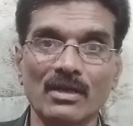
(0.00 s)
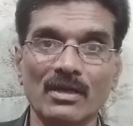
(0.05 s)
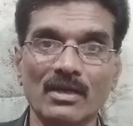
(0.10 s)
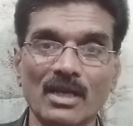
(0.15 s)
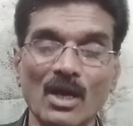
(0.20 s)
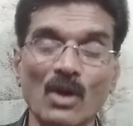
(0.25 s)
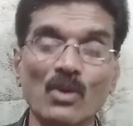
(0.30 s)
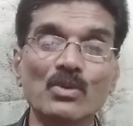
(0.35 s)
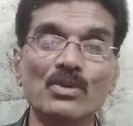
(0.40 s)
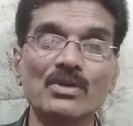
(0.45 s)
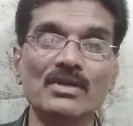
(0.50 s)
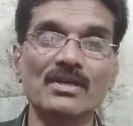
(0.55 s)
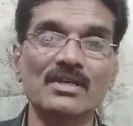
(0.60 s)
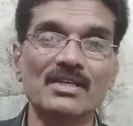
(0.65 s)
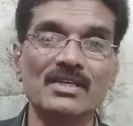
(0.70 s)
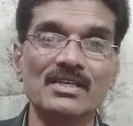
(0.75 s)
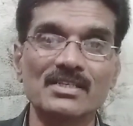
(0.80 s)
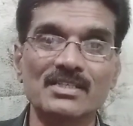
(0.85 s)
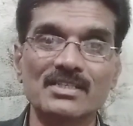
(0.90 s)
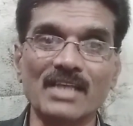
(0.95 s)
Now,
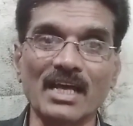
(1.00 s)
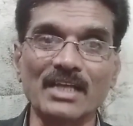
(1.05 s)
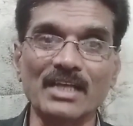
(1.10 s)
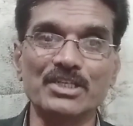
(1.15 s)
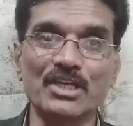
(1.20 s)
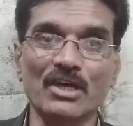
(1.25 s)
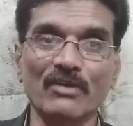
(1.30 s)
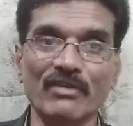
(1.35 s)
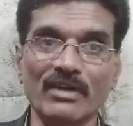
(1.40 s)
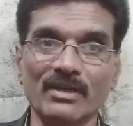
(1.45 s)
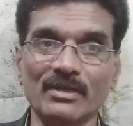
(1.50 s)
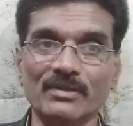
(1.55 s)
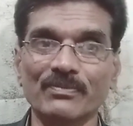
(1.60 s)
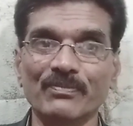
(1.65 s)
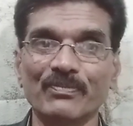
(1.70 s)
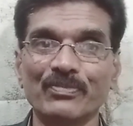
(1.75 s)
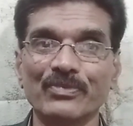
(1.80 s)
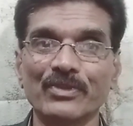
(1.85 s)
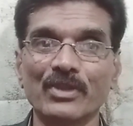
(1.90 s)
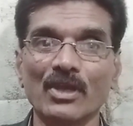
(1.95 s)
stanza 1.
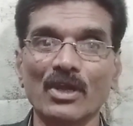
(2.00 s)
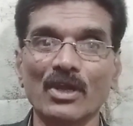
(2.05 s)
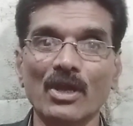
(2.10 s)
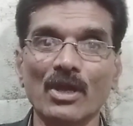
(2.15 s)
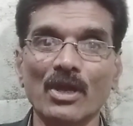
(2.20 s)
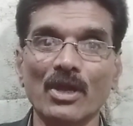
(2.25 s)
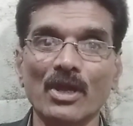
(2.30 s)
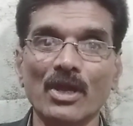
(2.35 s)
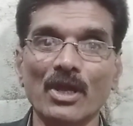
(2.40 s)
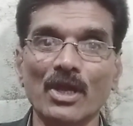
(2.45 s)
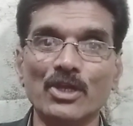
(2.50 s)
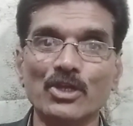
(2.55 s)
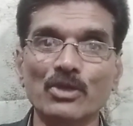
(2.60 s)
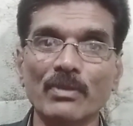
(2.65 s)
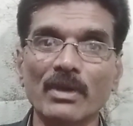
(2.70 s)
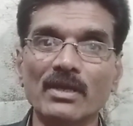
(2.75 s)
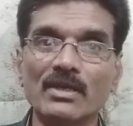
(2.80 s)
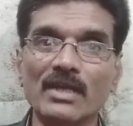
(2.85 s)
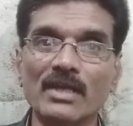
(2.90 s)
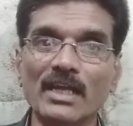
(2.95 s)
You
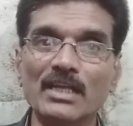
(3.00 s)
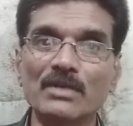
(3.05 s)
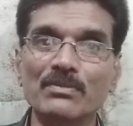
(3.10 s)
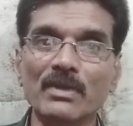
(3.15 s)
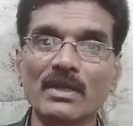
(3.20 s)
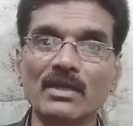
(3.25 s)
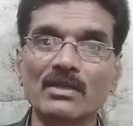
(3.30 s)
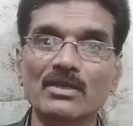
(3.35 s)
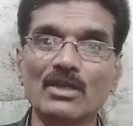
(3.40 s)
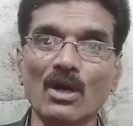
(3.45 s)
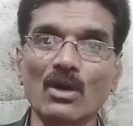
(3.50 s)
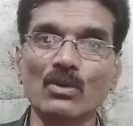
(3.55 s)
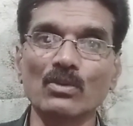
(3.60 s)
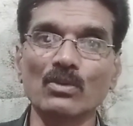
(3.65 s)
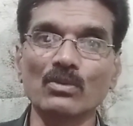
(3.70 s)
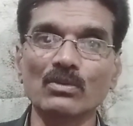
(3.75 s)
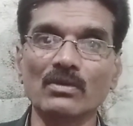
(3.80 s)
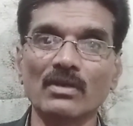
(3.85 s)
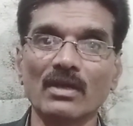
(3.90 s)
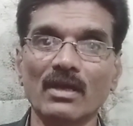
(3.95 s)
may write me
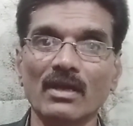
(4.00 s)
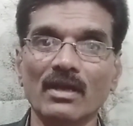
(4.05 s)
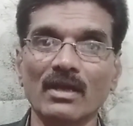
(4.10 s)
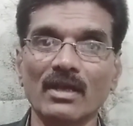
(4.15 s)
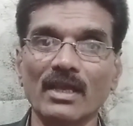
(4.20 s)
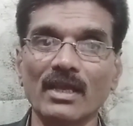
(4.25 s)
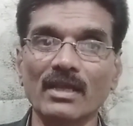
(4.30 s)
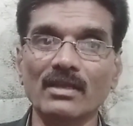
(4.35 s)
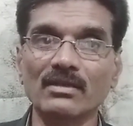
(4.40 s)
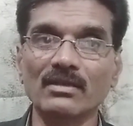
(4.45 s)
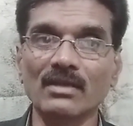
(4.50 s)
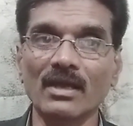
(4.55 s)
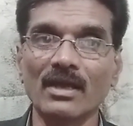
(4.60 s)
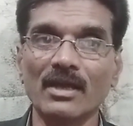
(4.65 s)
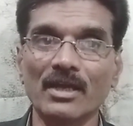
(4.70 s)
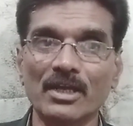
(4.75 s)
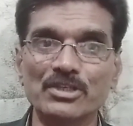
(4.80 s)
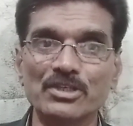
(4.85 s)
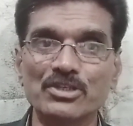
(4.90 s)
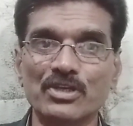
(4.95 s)
down in
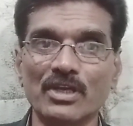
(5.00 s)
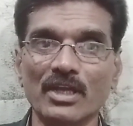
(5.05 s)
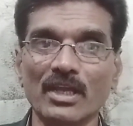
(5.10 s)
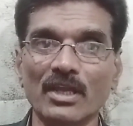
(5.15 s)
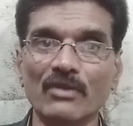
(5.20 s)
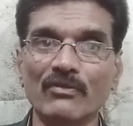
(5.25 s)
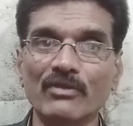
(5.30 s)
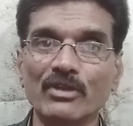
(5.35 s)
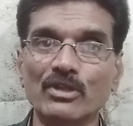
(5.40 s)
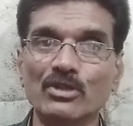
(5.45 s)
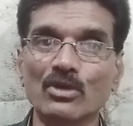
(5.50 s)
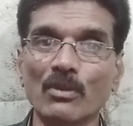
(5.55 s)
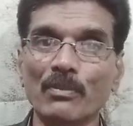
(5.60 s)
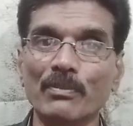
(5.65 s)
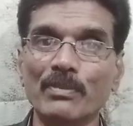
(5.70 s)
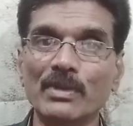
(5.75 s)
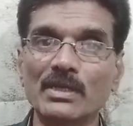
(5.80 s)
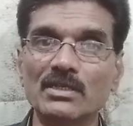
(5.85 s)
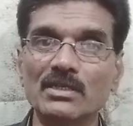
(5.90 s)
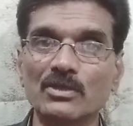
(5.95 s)
history with your
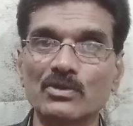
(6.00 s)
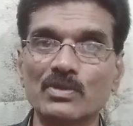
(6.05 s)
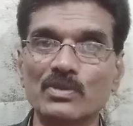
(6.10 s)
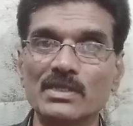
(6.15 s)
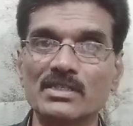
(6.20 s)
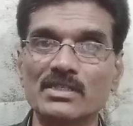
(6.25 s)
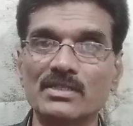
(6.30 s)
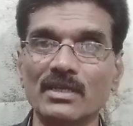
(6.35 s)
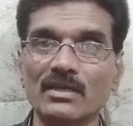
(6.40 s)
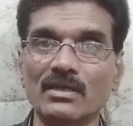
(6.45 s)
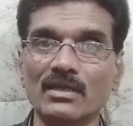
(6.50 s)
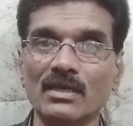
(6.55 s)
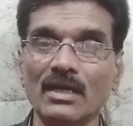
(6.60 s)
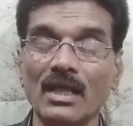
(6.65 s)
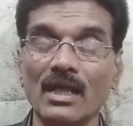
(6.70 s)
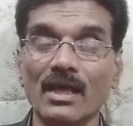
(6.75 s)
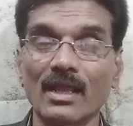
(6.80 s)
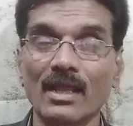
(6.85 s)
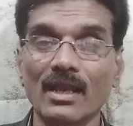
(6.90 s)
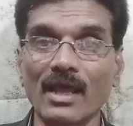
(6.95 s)
bitter twisted
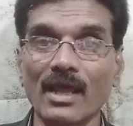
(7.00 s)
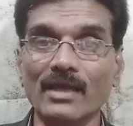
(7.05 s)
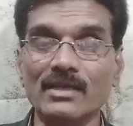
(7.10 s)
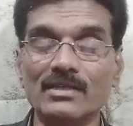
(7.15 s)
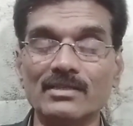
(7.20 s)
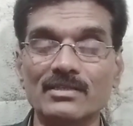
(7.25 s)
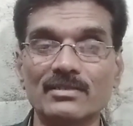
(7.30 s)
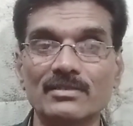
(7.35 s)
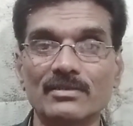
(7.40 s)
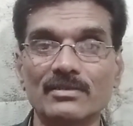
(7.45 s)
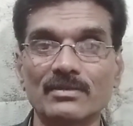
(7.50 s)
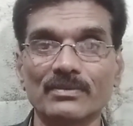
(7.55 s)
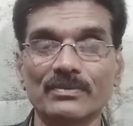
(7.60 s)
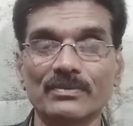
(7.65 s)
lies.